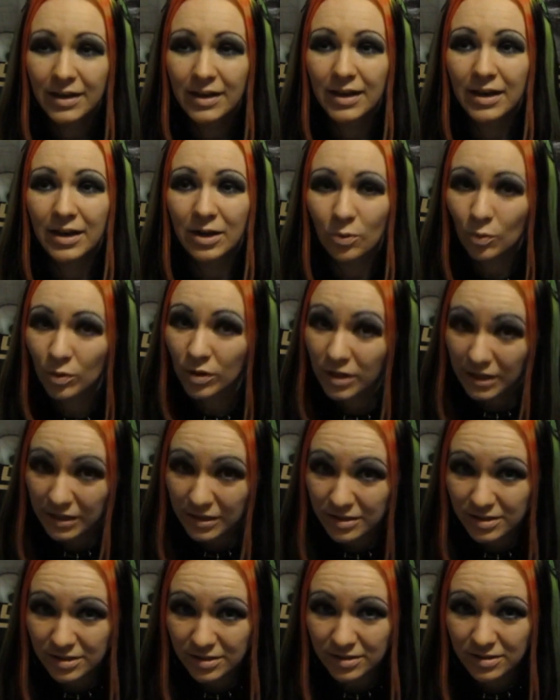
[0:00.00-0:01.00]
And it really
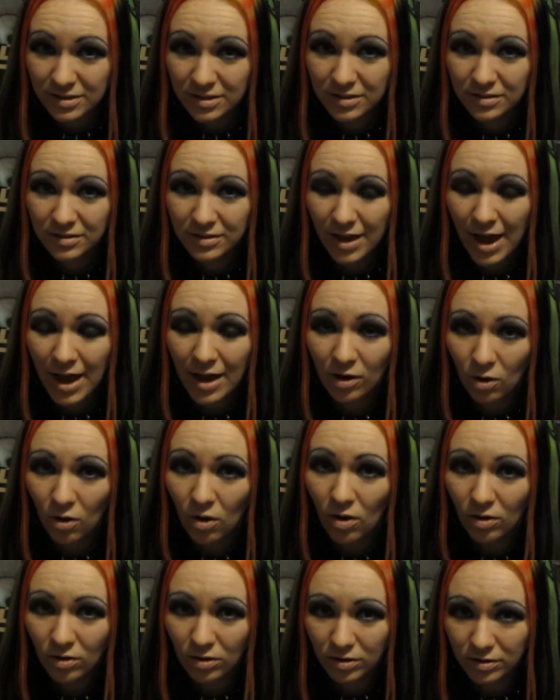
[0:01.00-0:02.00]
isn't at
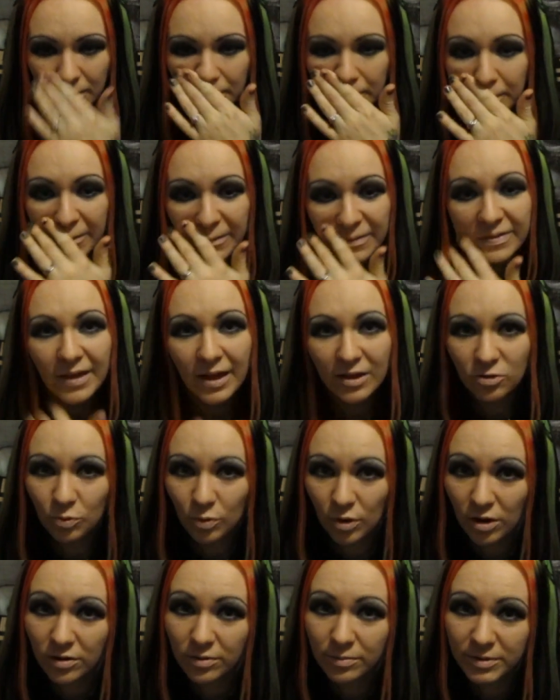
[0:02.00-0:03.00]
all. That's
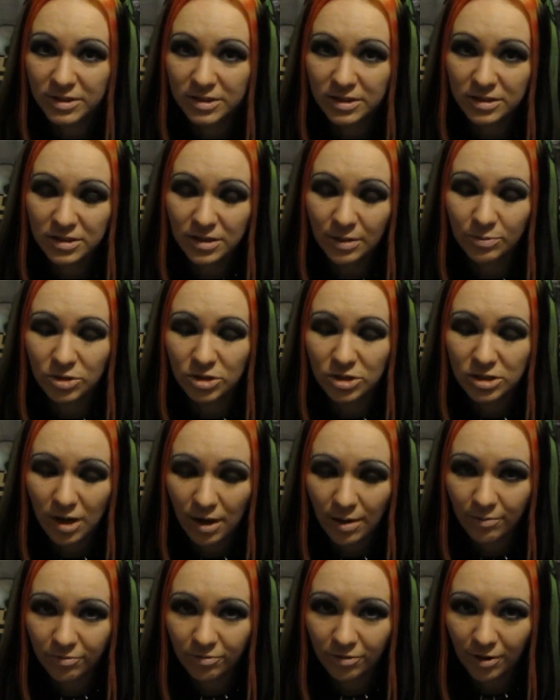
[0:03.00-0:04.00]
where all the misconceptions
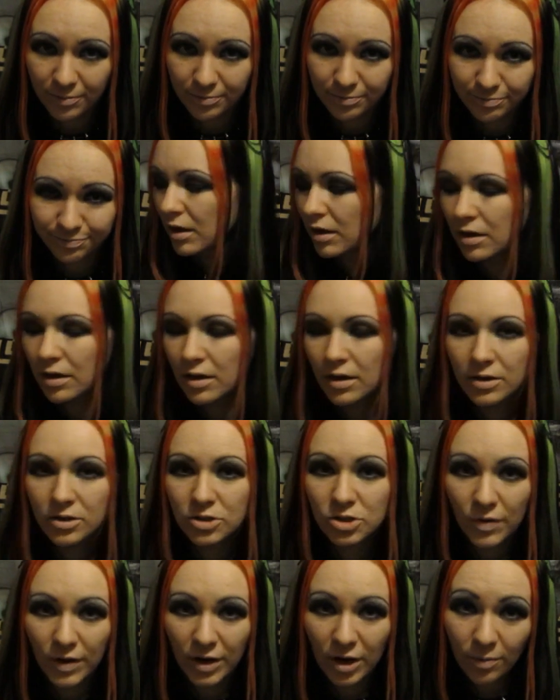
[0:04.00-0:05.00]
come from.
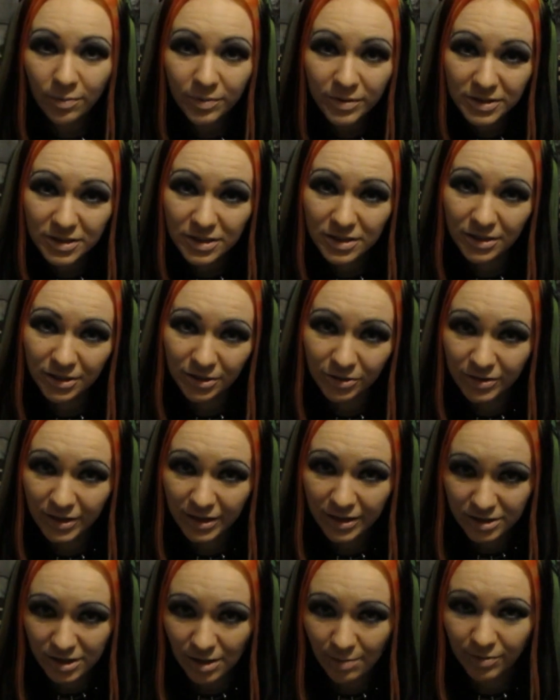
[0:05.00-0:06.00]
So I hope this cleared
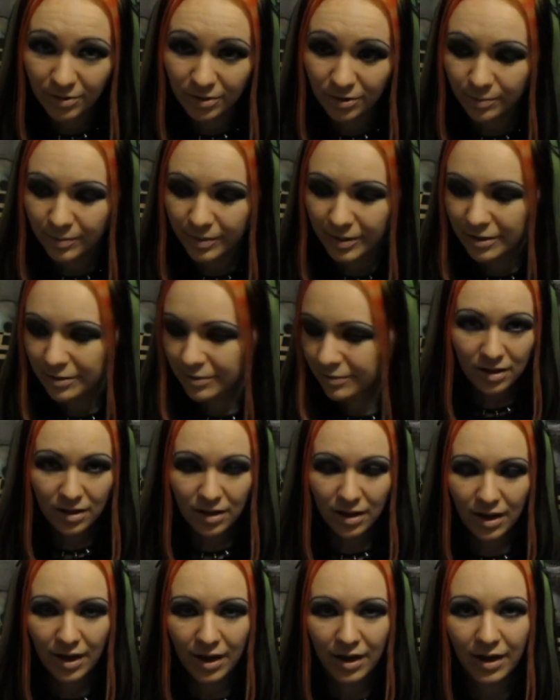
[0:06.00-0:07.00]
things up a little bit,
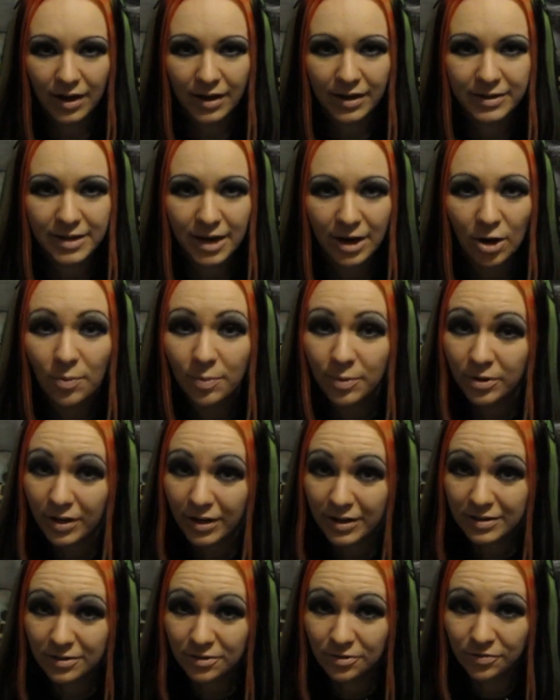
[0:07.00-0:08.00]
and I hope you
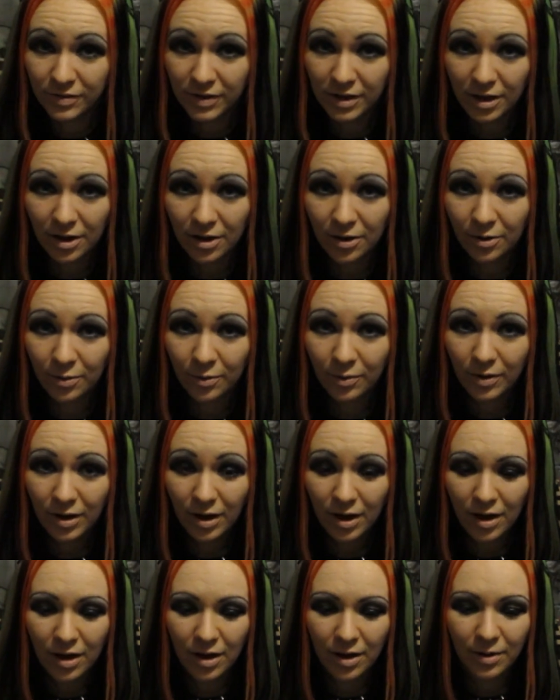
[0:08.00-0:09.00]
liked this video.
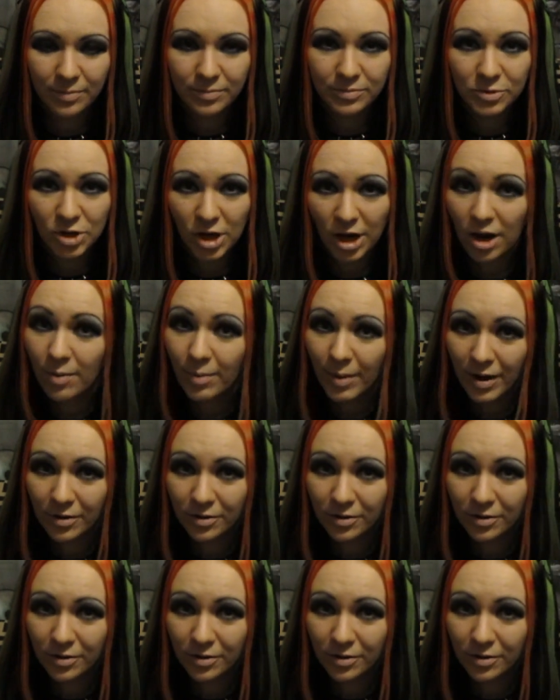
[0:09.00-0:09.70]
Check out my